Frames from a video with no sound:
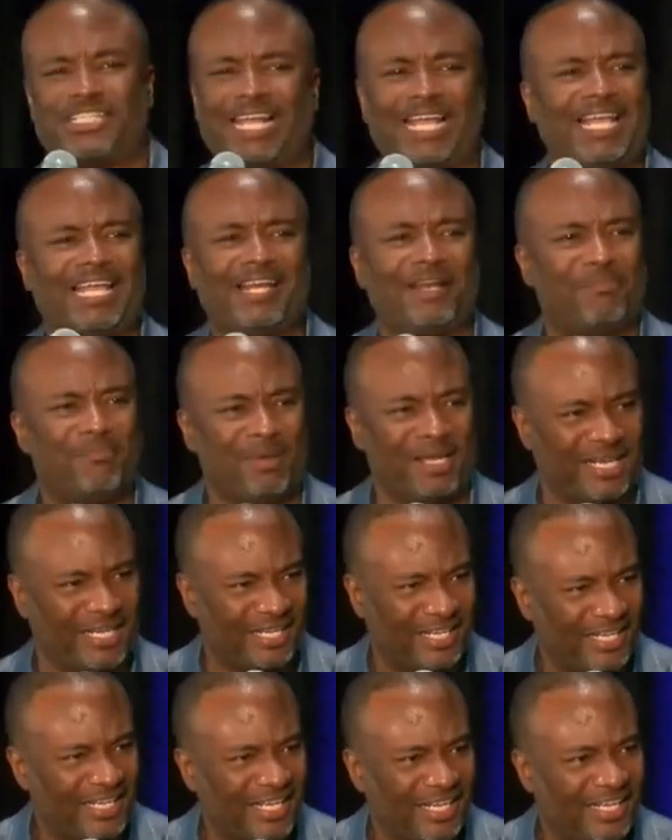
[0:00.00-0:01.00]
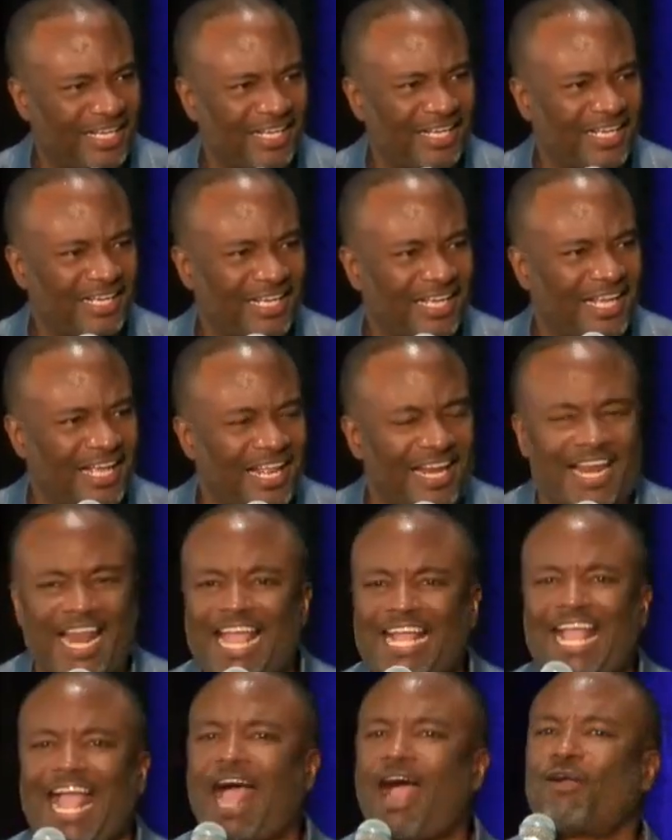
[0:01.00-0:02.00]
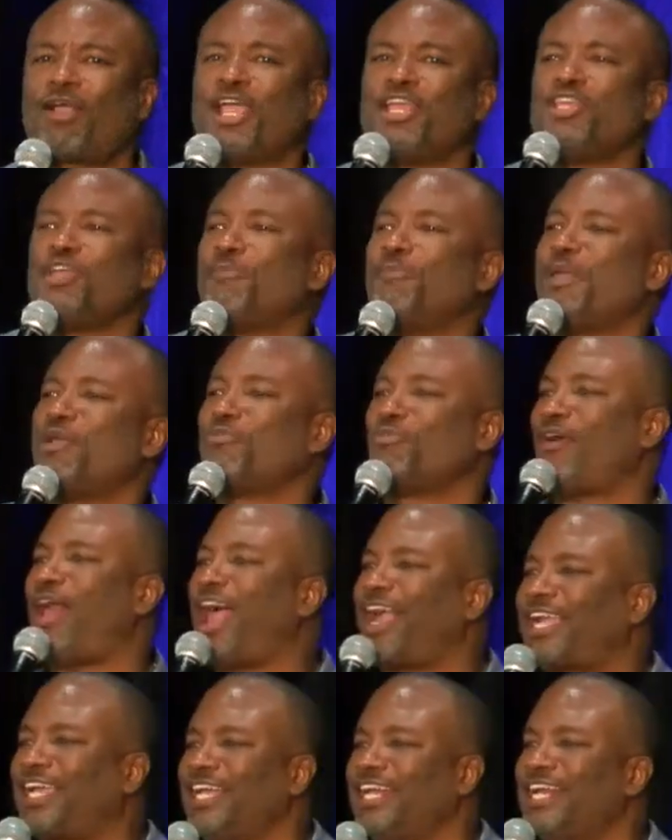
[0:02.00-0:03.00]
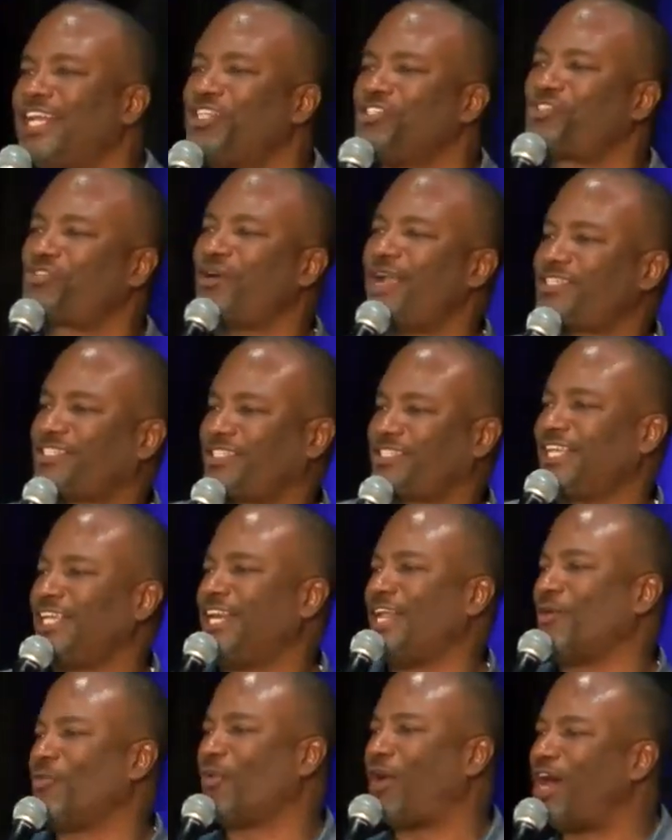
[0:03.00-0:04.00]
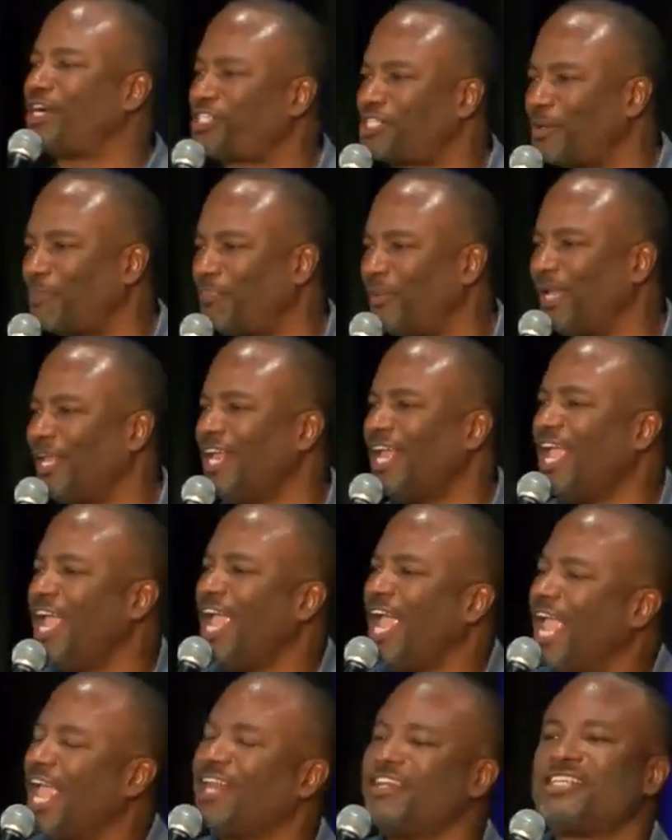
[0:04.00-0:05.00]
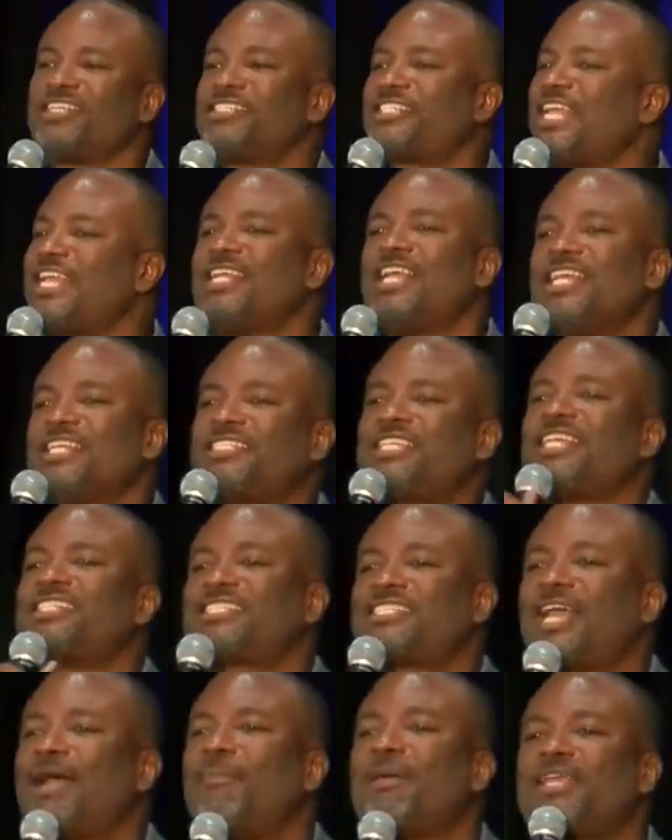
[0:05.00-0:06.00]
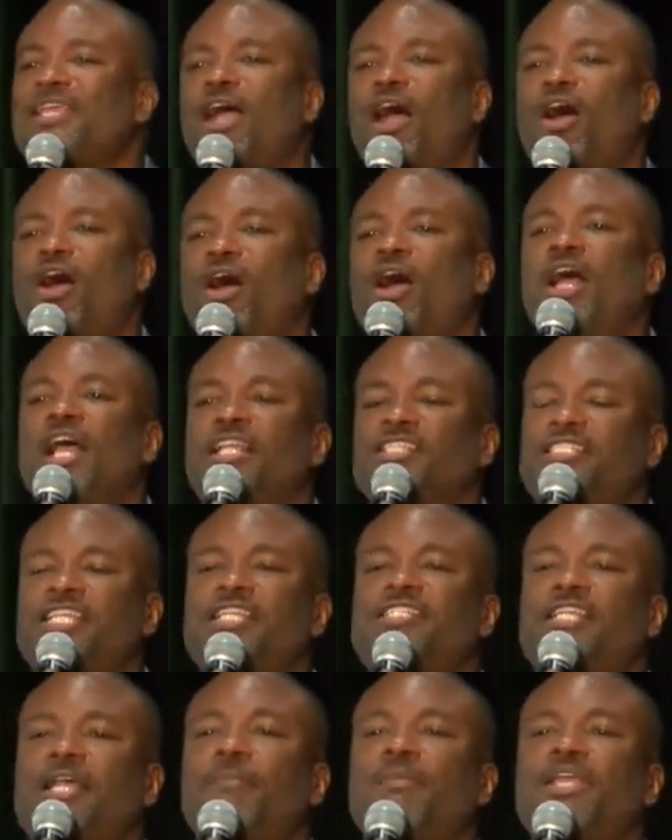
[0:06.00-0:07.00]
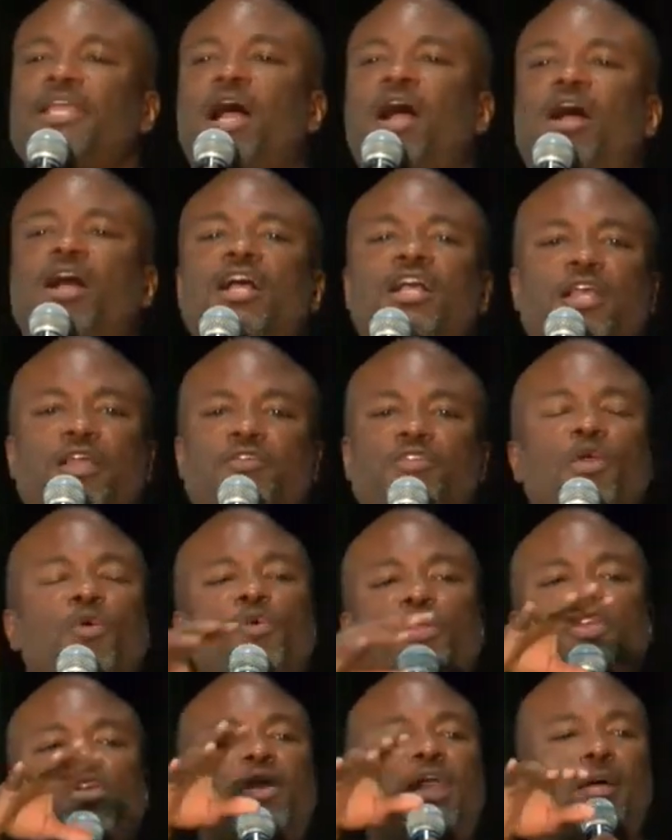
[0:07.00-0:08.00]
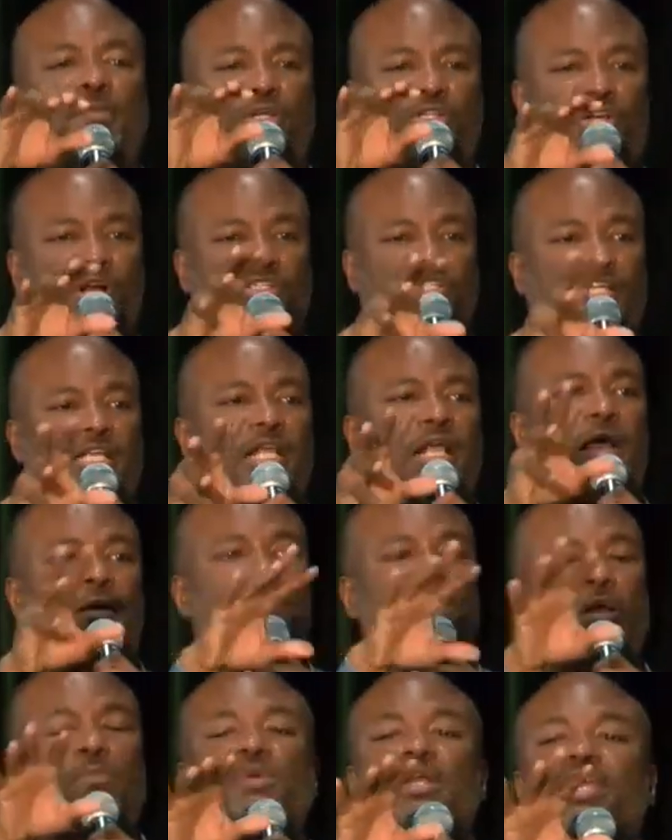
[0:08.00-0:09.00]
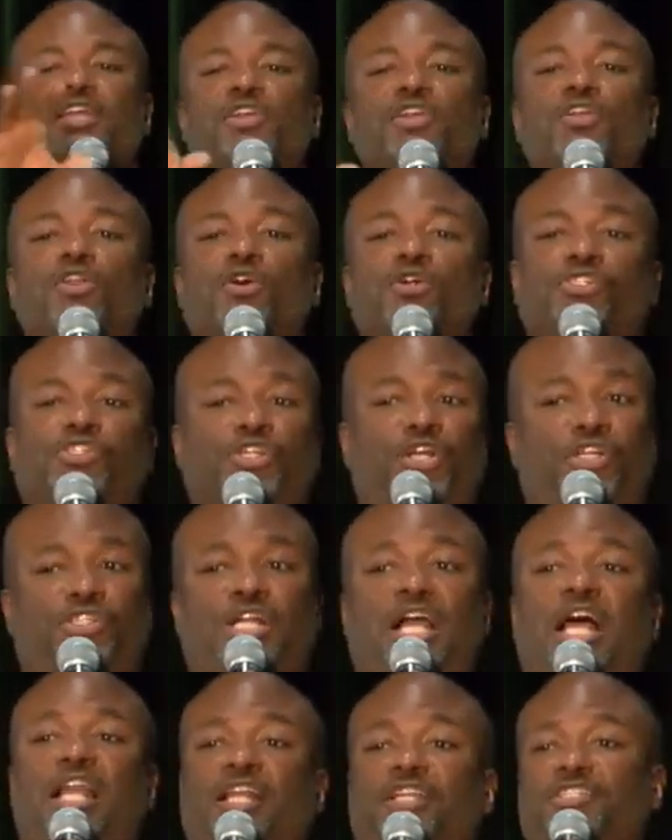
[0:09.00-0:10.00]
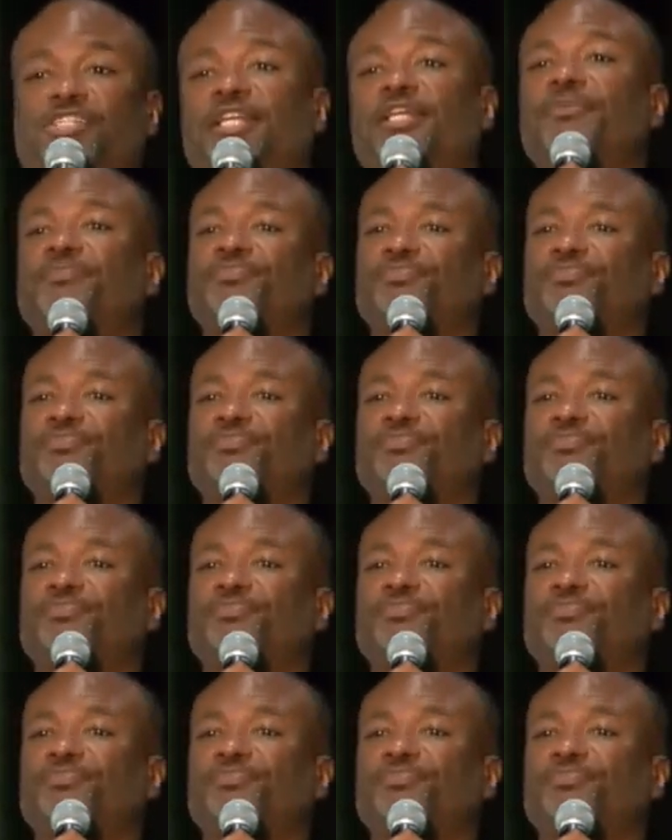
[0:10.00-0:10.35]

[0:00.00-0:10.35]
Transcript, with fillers: the enemy like how can you be rocking and trusting and worshiping? And see, see some of y'all, see some of y'all, you when you come to church, see, I'm, I'm gonna give you a little churchology.